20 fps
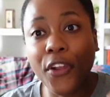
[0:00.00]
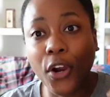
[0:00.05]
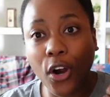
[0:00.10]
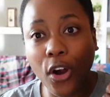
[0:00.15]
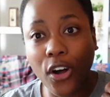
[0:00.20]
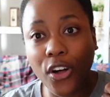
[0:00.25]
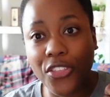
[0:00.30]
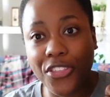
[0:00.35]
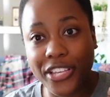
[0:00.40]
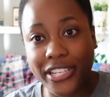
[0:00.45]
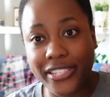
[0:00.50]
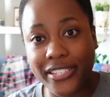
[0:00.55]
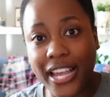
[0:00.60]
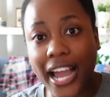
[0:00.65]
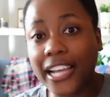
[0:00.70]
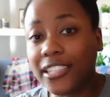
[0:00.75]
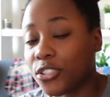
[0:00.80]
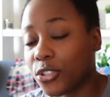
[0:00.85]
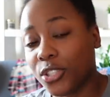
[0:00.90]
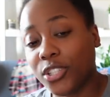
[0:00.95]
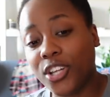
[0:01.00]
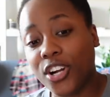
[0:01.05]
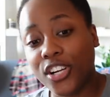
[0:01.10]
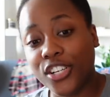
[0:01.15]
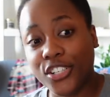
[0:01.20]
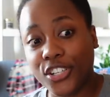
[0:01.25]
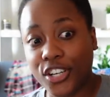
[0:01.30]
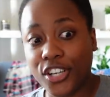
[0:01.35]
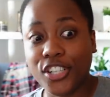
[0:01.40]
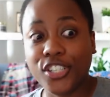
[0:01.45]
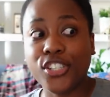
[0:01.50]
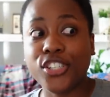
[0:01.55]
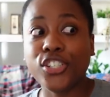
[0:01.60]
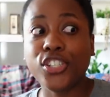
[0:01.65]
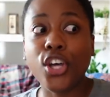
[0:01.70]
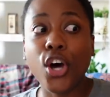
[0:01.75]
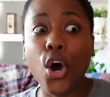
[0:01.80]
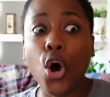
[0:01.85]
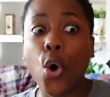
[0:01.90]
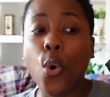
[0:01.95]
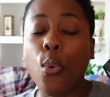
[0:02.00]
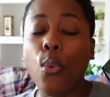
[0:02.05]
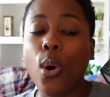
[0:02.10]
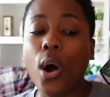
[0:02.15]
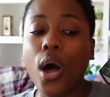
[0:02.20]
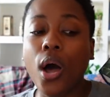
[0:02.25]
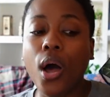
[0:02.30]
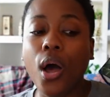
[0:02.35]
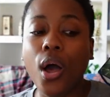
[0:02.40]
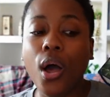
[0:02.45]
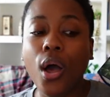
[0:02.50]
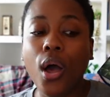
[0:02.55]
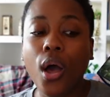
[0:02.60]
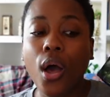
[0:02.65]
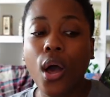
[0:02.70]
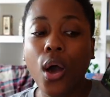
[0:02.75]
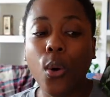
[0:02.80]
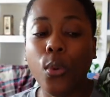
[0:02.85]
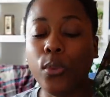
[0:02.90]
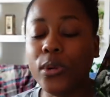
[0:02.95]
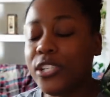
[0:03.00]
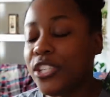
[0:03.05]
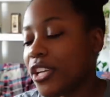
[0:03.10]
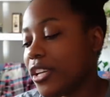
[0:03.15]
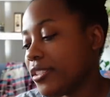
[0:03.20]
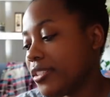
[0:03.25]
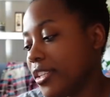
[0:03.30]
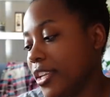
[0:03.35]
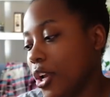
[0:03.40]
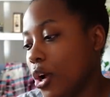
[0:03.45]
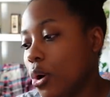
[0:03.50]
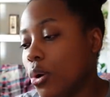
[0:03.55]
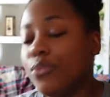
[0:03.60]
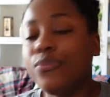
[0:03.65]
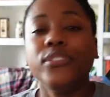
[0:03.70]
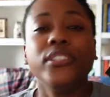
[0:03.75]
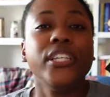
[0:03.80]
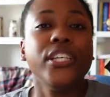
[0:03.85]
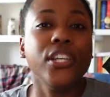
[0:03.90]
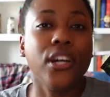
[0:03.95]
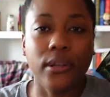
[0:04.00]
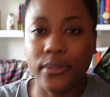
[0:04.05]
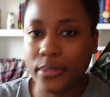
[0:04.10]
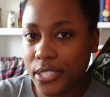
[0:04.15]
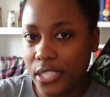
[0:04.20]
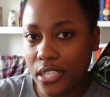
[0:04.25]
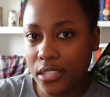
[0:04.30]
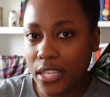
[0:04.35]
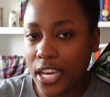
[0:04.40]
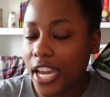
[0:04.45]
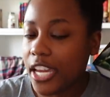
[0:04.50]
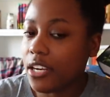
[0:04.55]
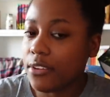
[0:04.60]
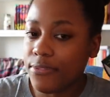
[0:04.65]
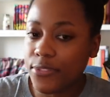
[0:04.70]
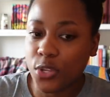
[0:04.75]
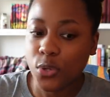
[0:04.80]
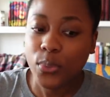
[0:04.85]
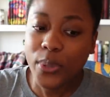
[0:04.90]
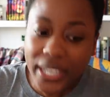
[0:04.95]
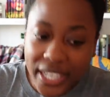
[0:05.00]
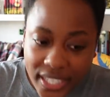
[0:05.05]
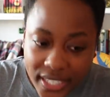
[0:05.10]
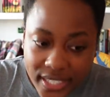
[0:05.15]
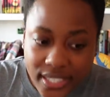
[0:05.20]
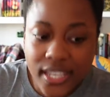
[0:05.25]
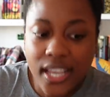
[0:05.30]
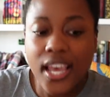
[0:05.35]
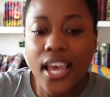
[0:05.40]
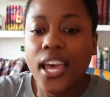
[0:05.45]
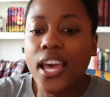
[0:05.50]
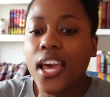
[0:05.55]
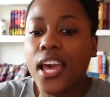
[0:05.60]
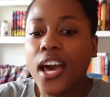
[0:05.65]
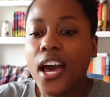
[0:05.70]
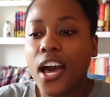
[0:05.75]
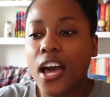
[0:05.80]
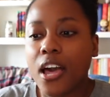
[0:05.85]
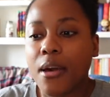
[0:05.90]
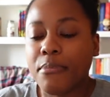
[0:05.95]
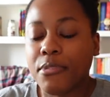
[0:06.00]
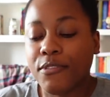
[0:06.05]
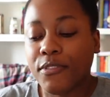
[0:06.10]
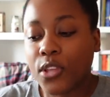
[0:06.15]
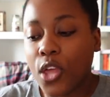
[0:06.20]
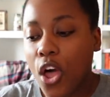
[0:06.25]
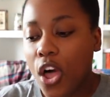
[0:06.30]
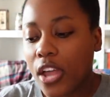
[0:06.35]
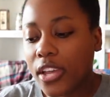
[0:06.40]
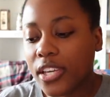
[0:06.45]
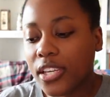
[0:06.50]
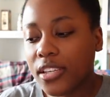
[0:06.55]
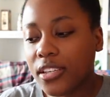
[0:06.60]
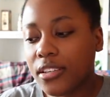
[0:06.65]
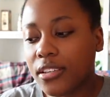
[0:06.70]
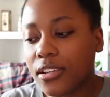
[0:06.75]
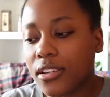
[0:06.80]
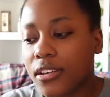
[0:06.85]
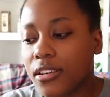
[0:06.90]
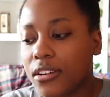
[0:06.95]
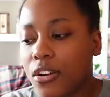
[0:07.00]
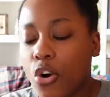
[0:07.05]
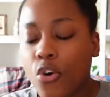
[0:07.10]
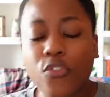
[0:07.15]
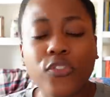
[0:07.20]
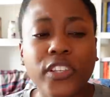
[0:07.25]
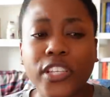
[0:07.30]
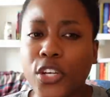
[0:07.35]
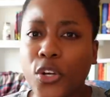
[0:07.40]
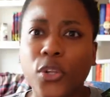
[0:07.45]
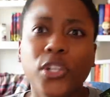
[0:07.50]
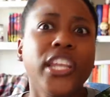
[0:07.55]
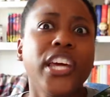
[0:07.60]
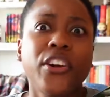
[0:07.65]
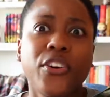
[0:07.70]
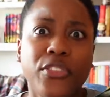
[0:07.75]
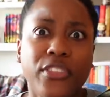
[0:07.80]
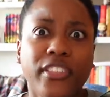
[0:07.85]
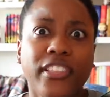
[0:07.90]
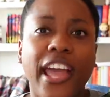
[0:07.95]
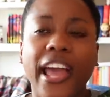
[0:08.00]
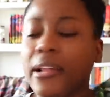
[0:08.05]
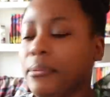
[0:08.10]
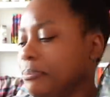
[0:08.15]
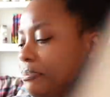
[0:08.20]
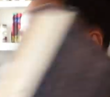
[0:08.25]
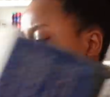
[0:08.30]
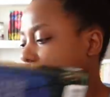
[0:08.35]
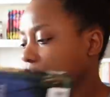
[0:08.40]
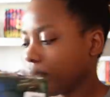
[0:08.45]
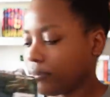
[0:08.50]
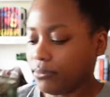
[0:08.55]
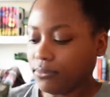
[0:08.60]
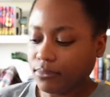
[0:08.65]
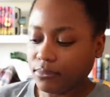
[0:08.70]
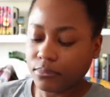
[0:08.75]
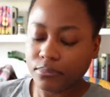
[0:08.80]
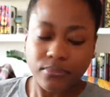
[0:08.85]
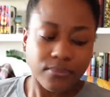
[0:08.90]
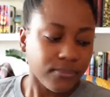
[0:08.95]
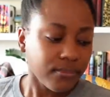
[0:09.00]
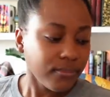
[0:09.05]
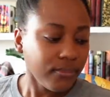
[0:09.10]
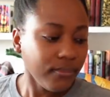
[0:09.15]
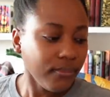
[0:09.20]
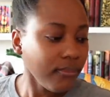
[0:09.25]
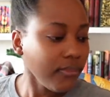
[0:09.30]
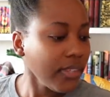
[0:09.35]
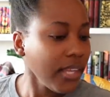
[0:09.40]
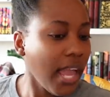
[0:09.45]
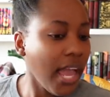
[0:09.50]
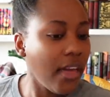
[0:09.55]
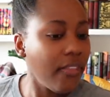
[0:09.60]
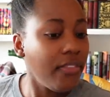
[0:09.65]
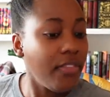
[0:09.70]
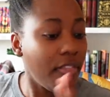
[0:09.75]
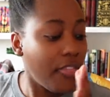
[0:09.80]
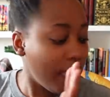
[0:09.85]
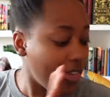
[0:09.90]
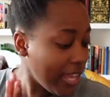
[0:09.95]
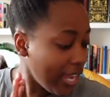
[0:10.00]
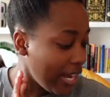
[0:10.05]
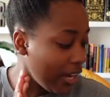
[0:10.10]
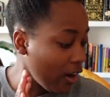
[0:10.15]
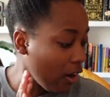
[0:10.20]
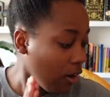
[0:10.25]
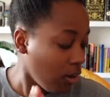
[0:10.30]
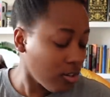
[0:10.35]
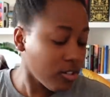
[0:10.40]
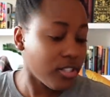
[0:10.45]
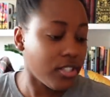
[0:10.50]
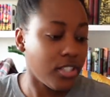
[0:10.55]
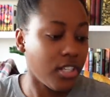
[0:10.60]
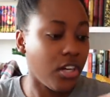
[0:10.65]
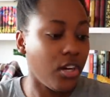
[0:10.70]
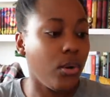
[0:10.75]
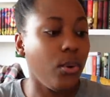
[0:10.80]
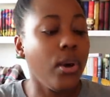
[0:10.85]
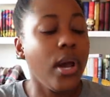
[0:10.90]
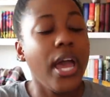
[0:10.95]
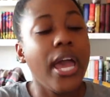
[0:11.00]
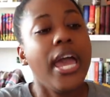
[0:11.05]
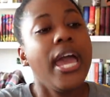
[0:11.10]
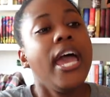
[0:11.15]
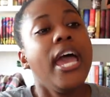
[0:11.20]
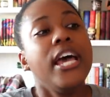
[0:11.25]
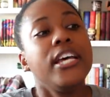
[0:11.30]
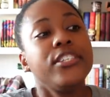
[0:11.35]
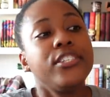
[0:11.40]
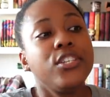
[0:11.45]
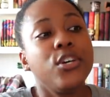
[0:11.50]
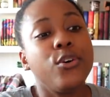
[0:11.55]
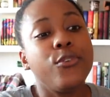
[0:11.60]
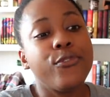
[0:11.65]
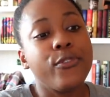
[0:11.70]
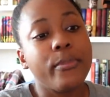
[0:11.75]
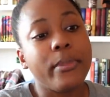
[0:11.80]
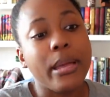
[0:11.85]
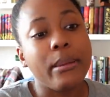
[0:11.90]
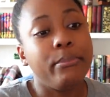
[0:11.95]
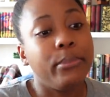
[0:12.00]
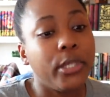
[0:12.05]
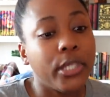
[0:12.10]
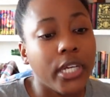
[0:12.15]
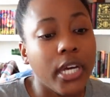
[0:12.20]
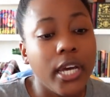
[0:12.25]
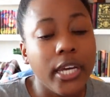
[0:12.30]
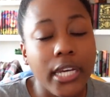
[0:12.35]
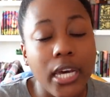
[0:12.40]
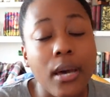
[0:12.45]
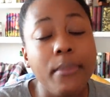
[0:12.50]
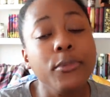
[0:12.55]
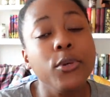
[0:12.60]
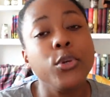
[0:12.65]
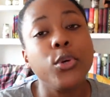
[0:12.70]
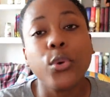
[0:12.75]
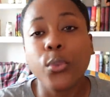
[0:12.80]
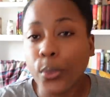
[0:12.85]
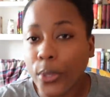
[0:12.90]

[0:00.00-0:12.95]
they're all this size or larger. So we shall see. Hopefully y'all will see that in a few weeks. The vlog, hopefully no later than that. And then also, so for my book, Communa